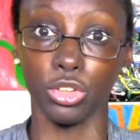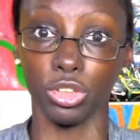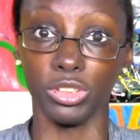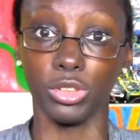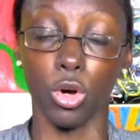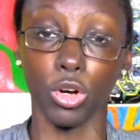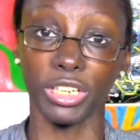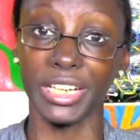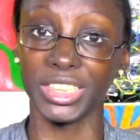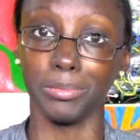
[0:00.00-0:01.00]
You can
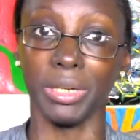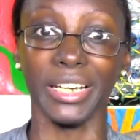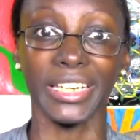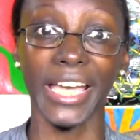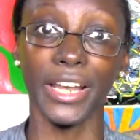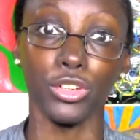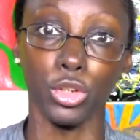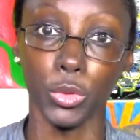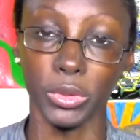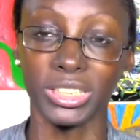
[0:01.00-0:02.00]
organize it by
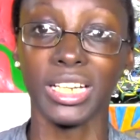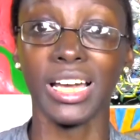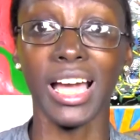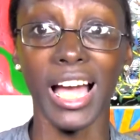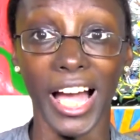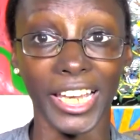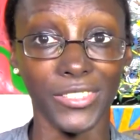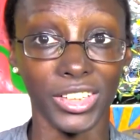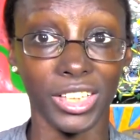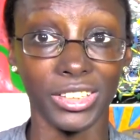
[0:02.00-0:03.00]
category, which I
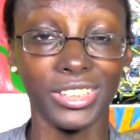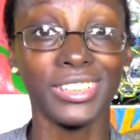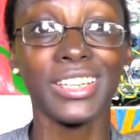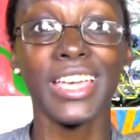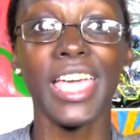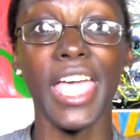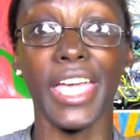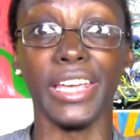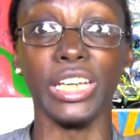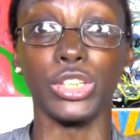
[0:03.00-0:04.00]
have done,
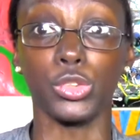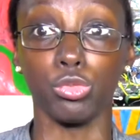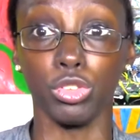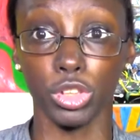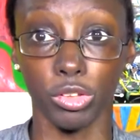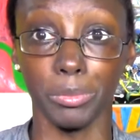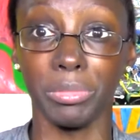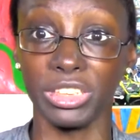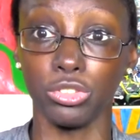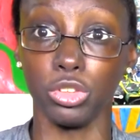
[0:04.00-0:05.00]
and it's really
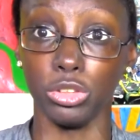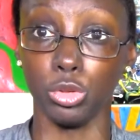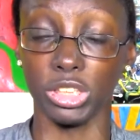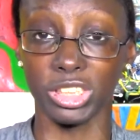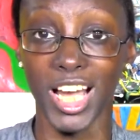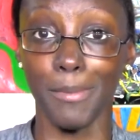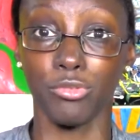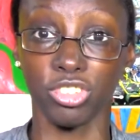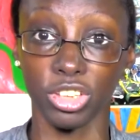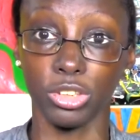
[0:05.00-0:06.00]
great. Plus, you can use the
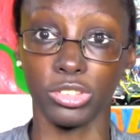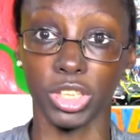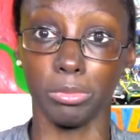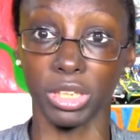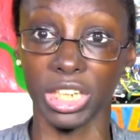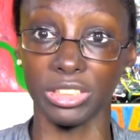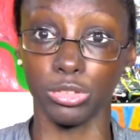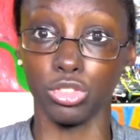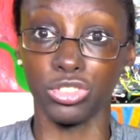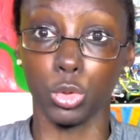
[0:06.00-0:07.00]
top shelves of the
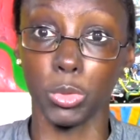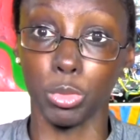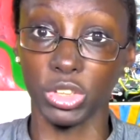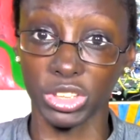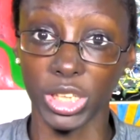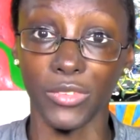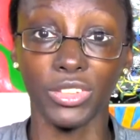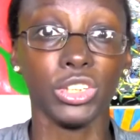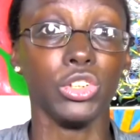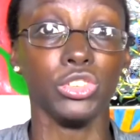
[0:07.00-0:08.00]
bookcases to store more
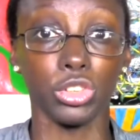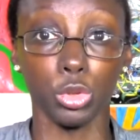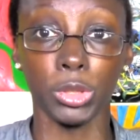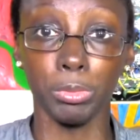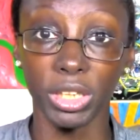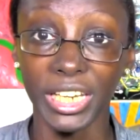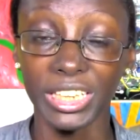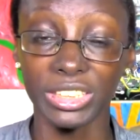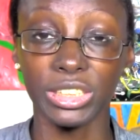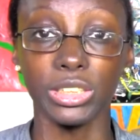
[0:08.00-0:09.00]
stuff. So using
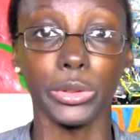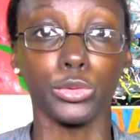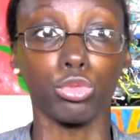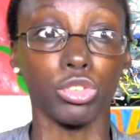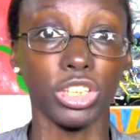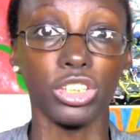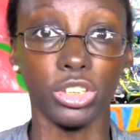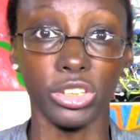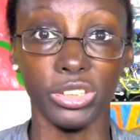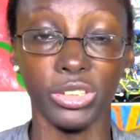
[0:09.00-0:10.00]
bookcases are really
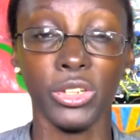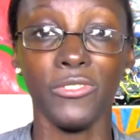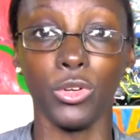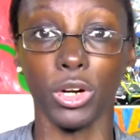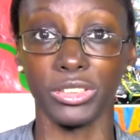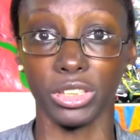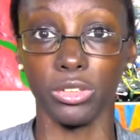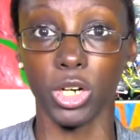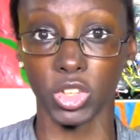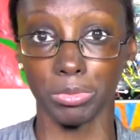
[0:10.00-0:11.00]
good for
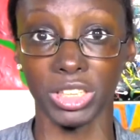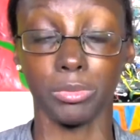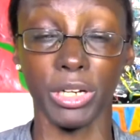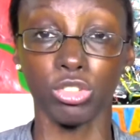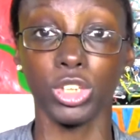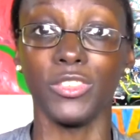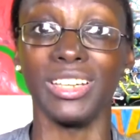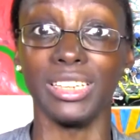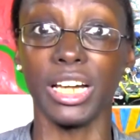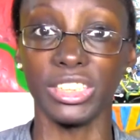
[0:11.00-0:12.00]
organizing art supplies, especially if you
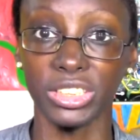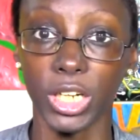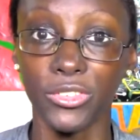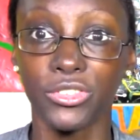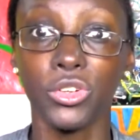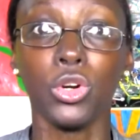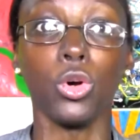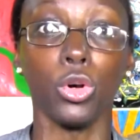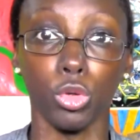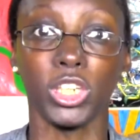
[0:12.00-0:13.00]
have a lot of stuff,
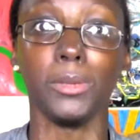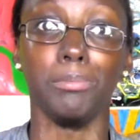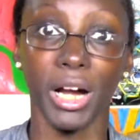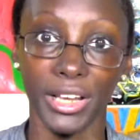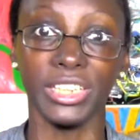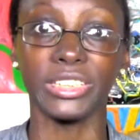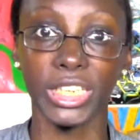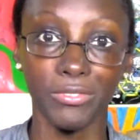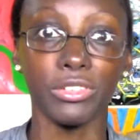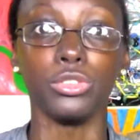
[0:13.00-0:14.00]
or you keep buying
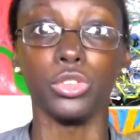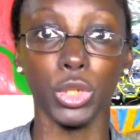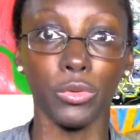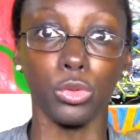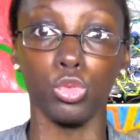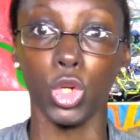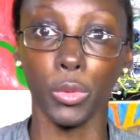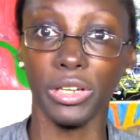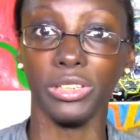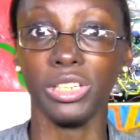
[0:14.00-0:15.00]
stuff and
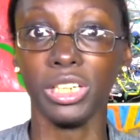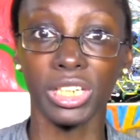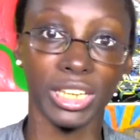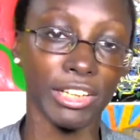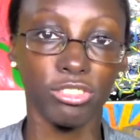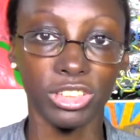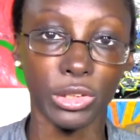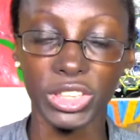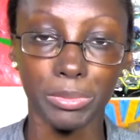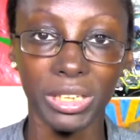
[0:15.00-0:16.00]
growing collection
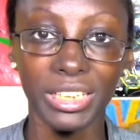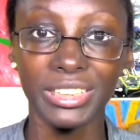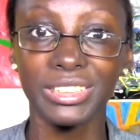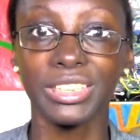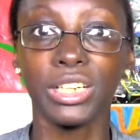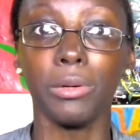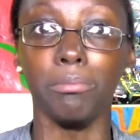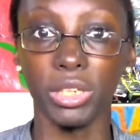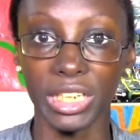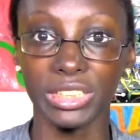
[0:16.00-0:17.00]
of art supplies.
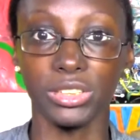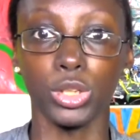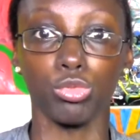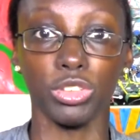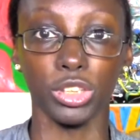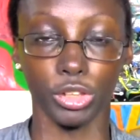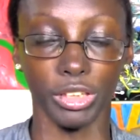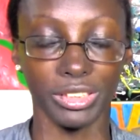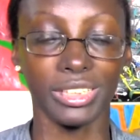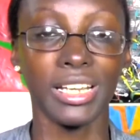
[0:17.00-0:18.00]
Bookcases are really
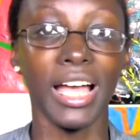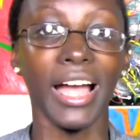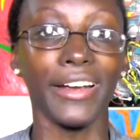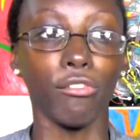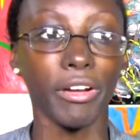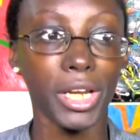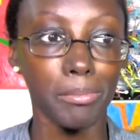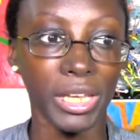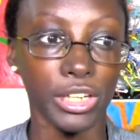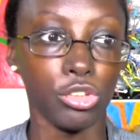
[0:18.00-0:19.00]
great. I
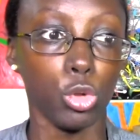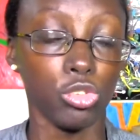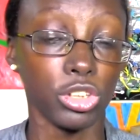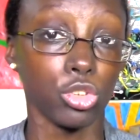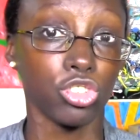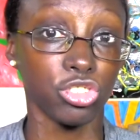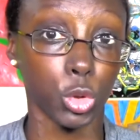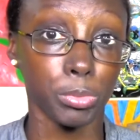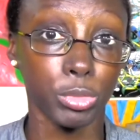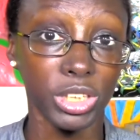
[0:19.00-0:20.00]
recommend using
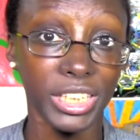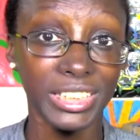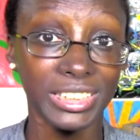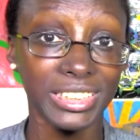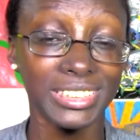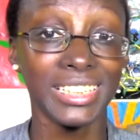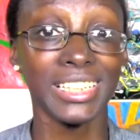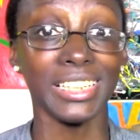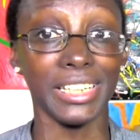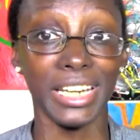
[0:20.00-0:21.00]
short bookcases,
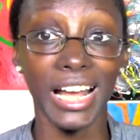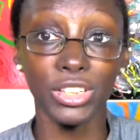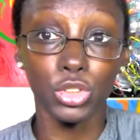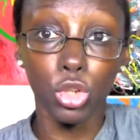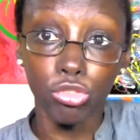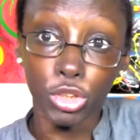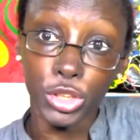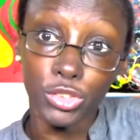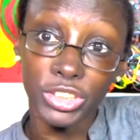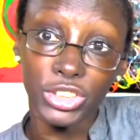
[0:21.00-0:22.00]
not
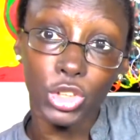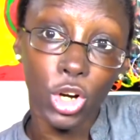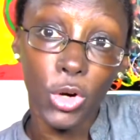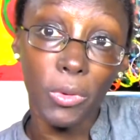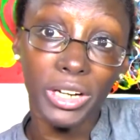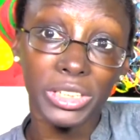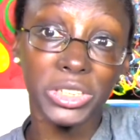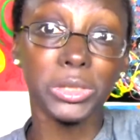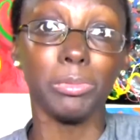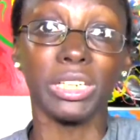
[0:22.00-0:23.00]
really, really tall
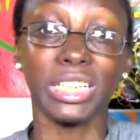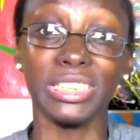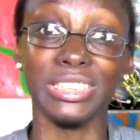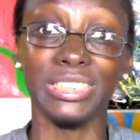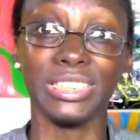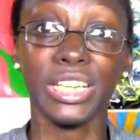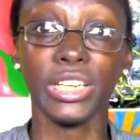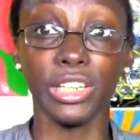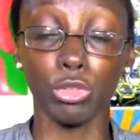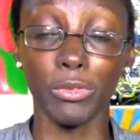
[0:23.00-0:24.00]
ones, because
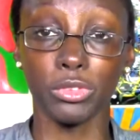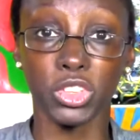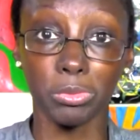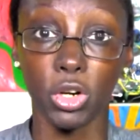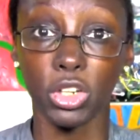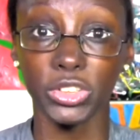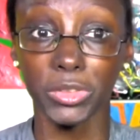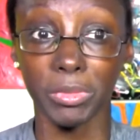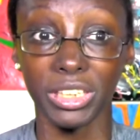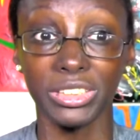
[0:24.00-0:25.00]
you have small
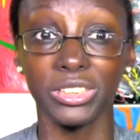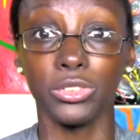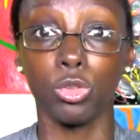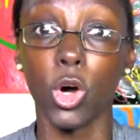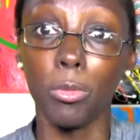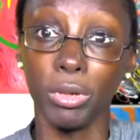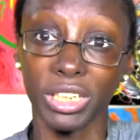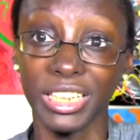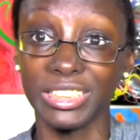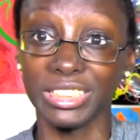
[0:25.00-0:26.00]
space. Tall
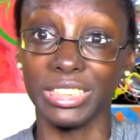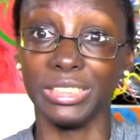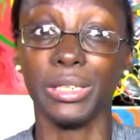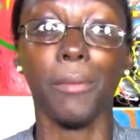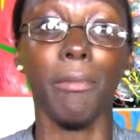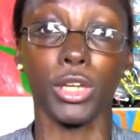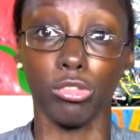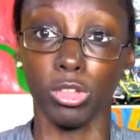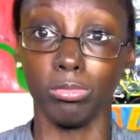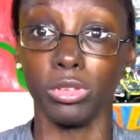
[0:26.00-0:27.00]
bookcases
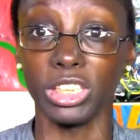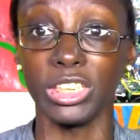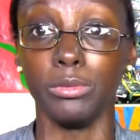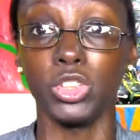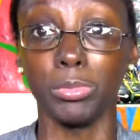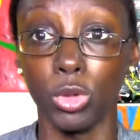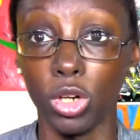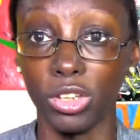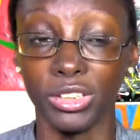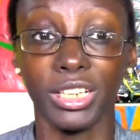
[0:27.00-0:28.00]
make your room look even
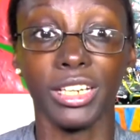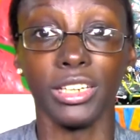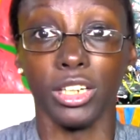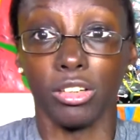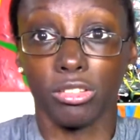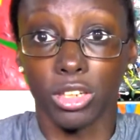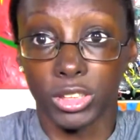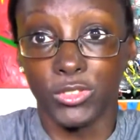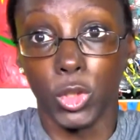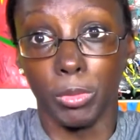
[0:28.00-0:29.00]
smaller and
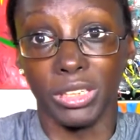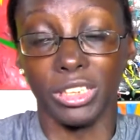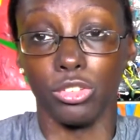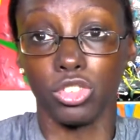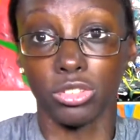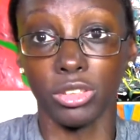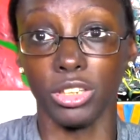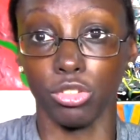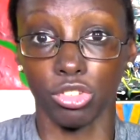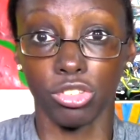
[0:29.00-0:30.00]
claustrophobic
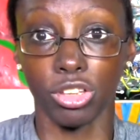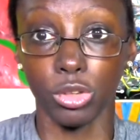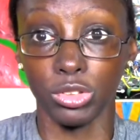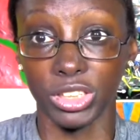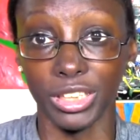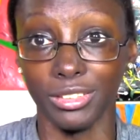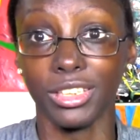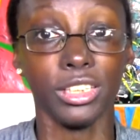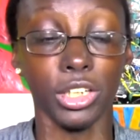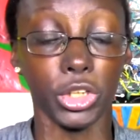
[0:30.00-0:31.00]
and closed in,
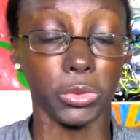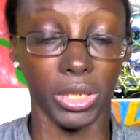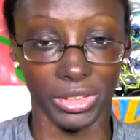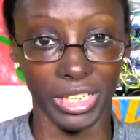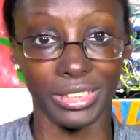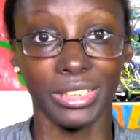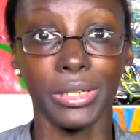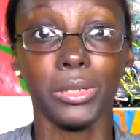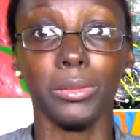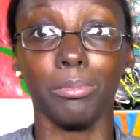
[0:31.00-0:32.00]
and you want that.
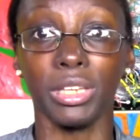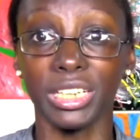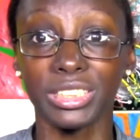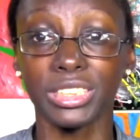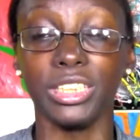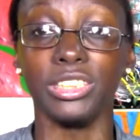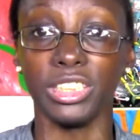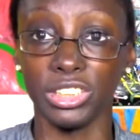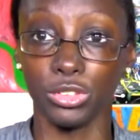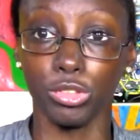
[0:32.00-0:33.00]
Plus, it's
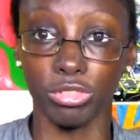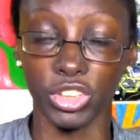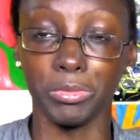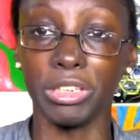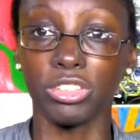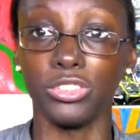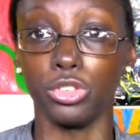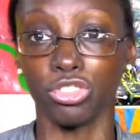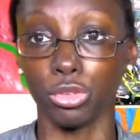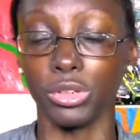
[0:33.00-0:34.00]
easier to read, especially if
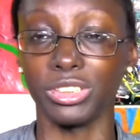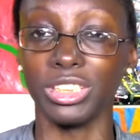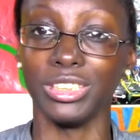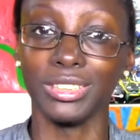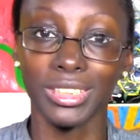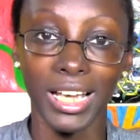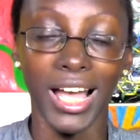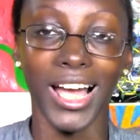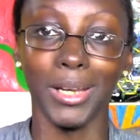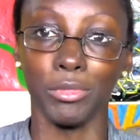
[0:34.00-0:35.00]
you're short. See,
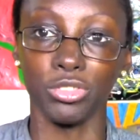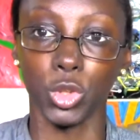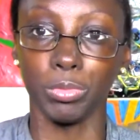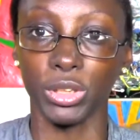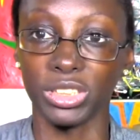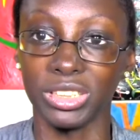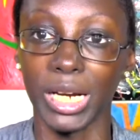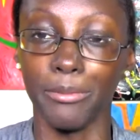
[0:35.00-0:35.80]
I'm a short person.